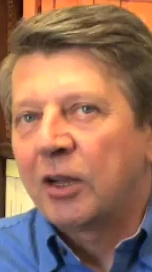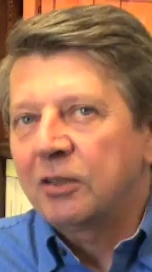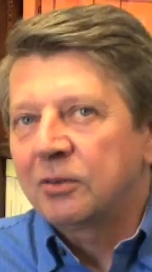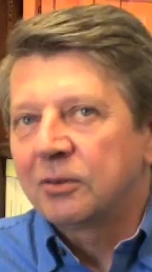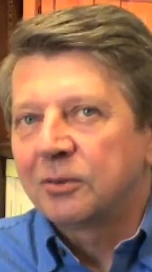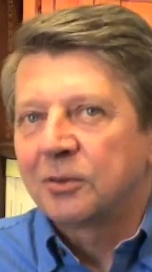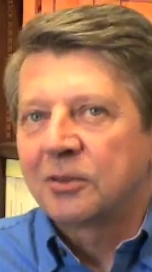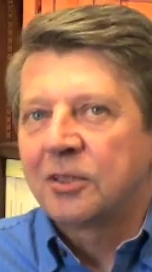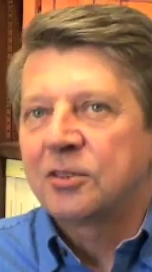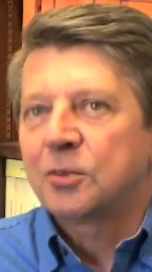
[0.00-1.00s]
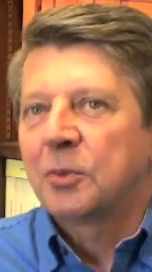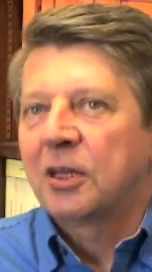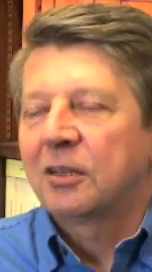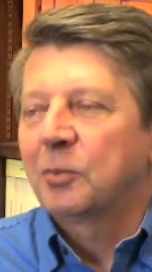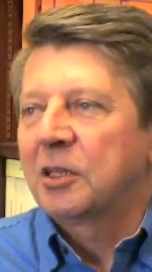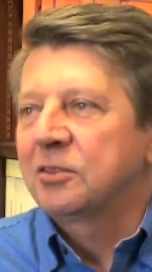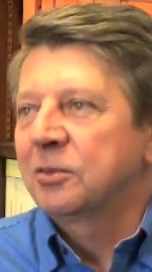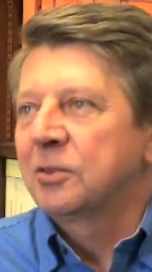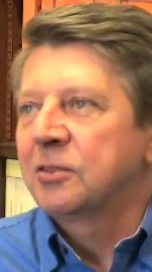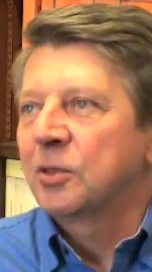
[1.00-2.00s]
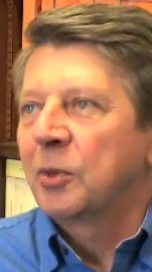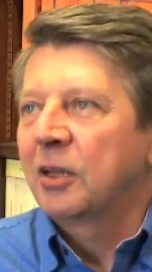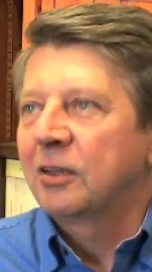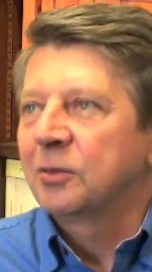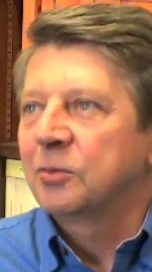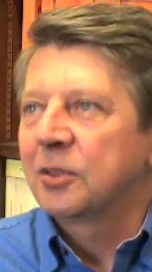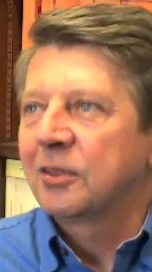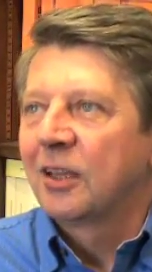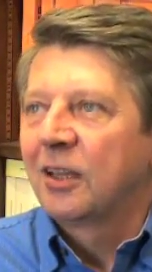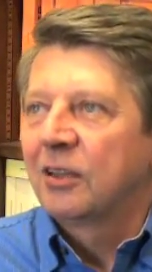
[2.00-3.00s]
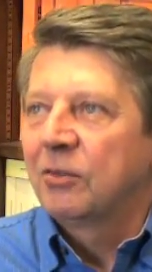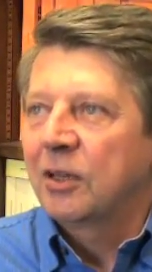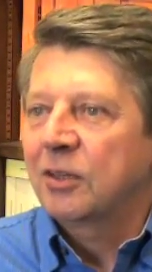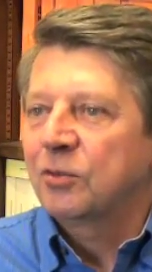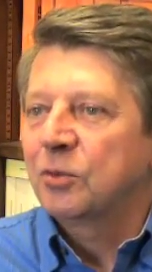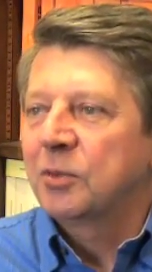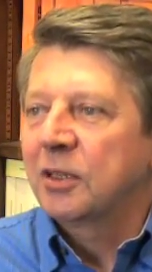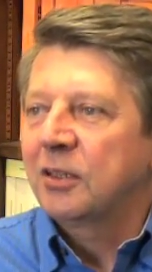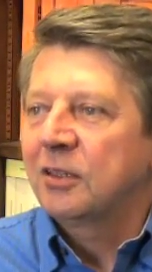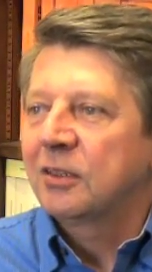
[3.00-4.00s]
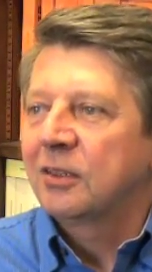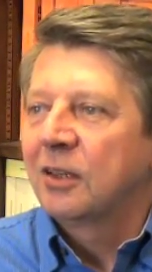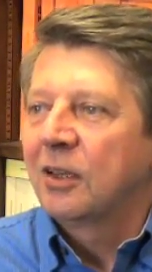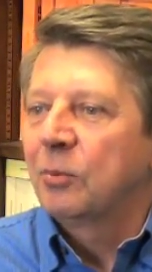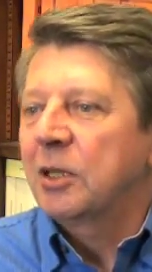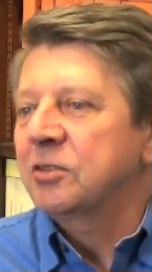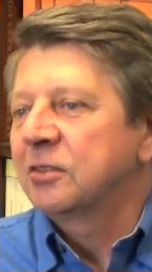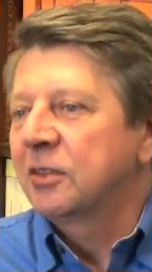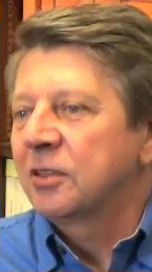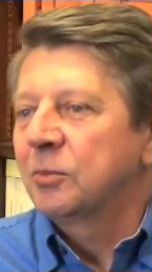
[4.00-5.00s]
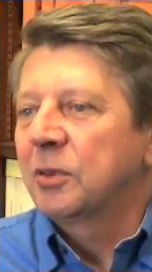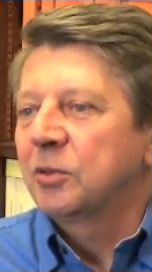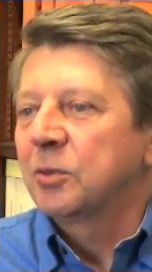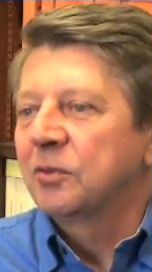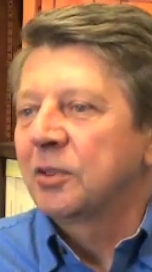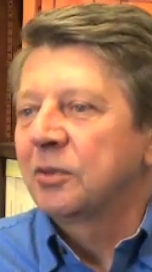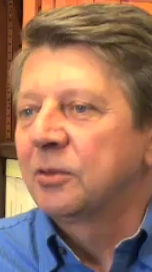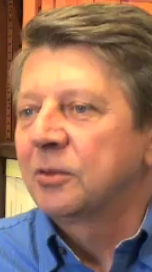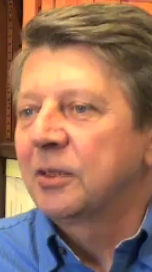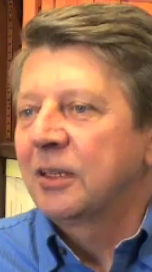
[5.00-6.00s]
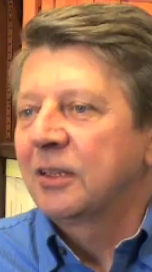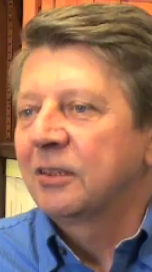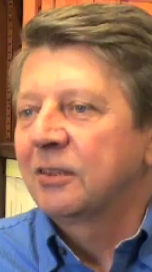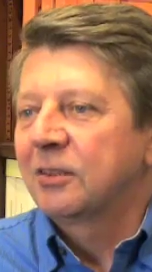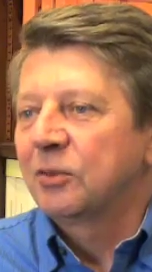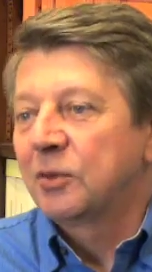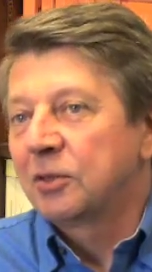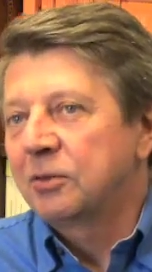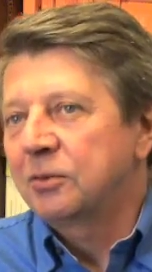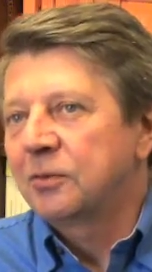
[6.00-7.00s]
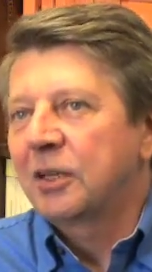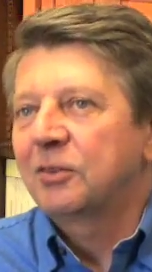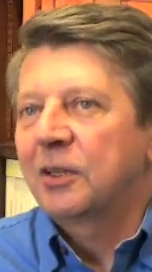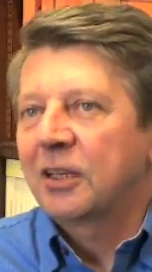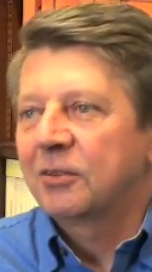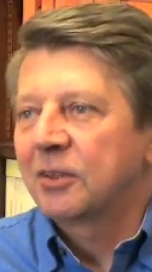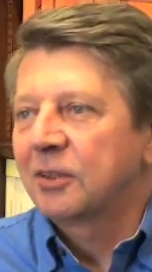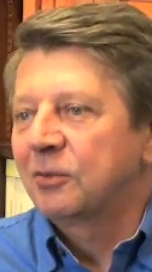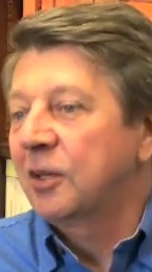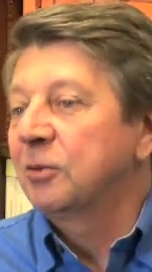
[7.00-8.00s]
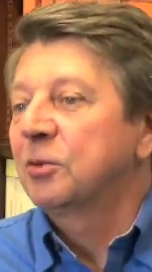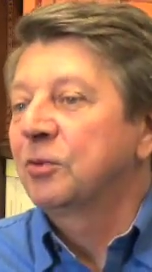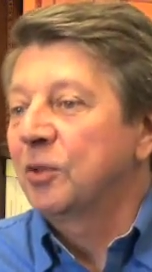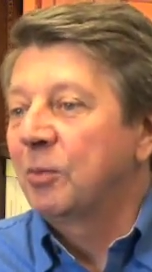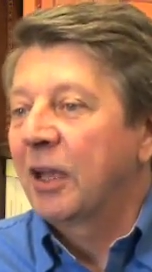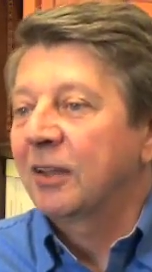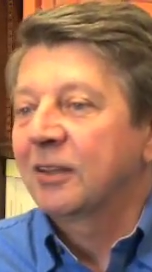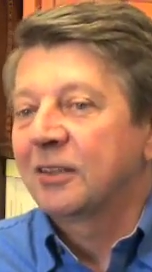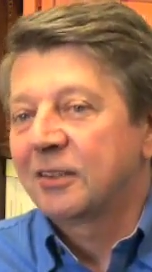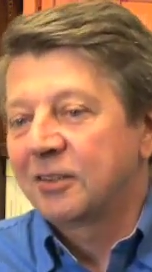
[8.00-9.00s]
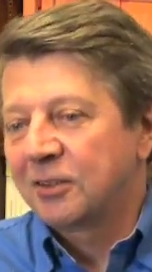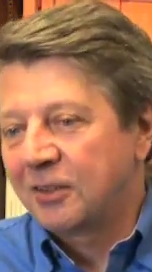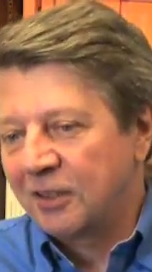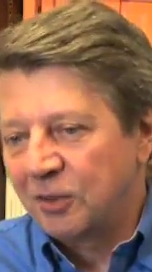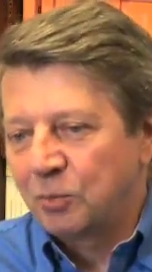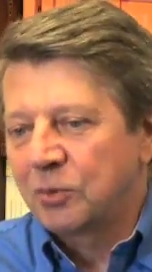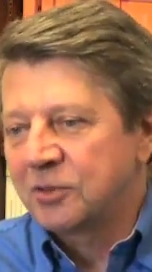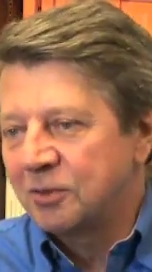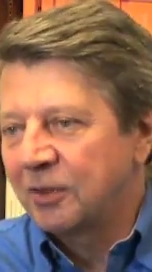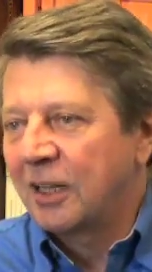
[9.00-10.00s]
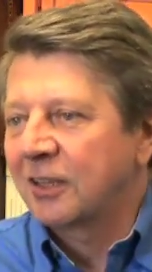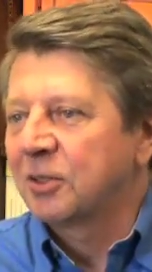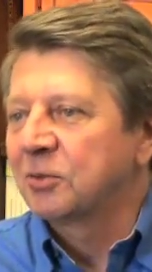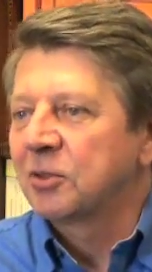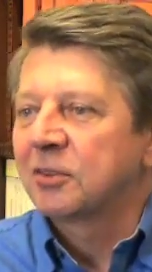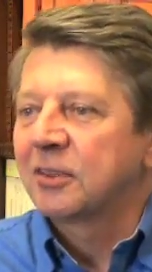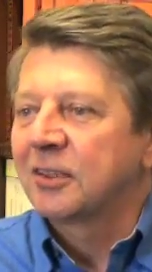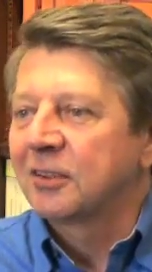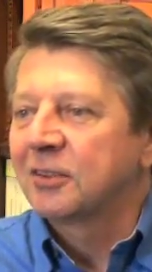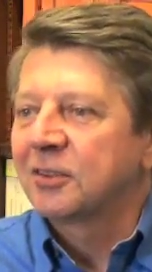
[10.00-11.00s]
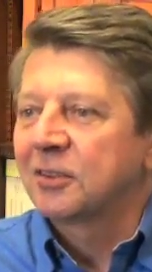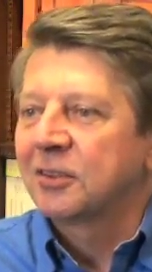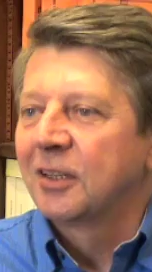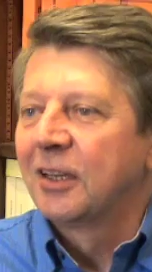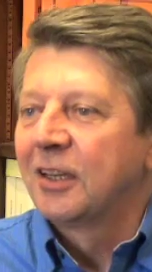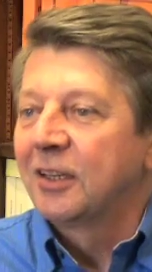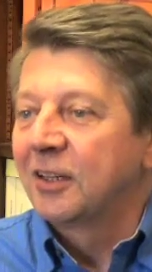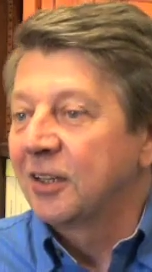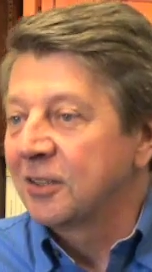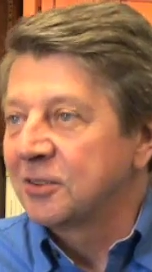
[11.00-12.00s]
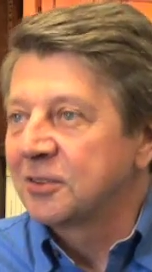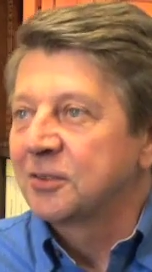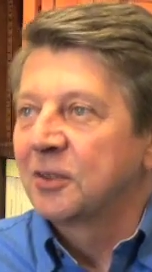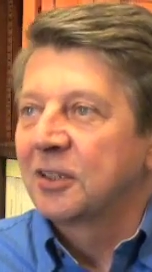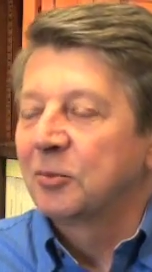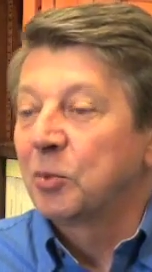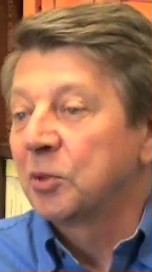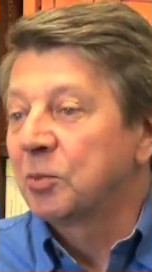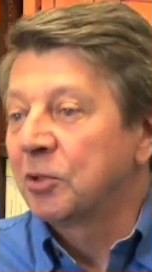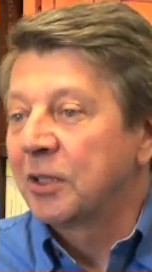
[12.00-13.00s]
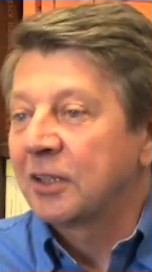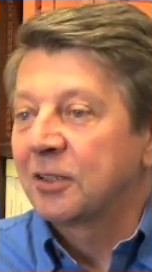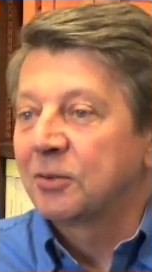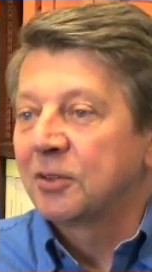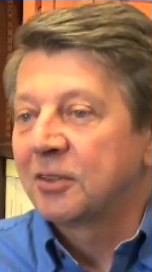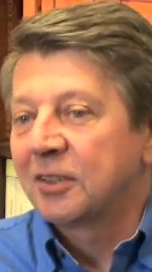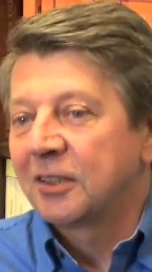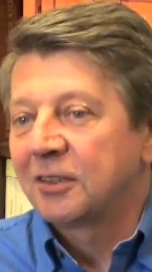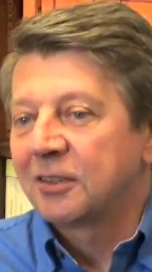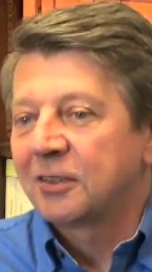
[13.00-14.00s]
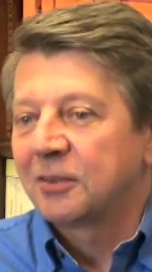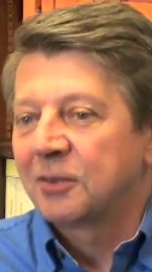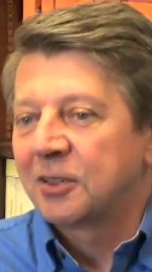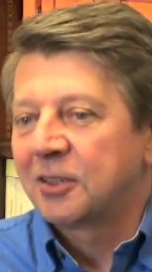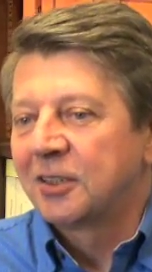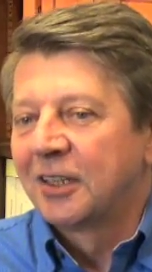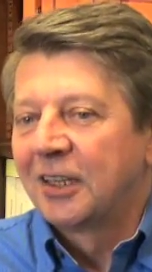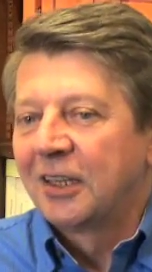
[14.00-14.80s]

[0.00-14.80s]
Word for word: try to teach my, my students in my group that they have to be really passionate about what they do and if they do then they have a very good feedback and it really boosts their activity and uh, increases their both productivity and their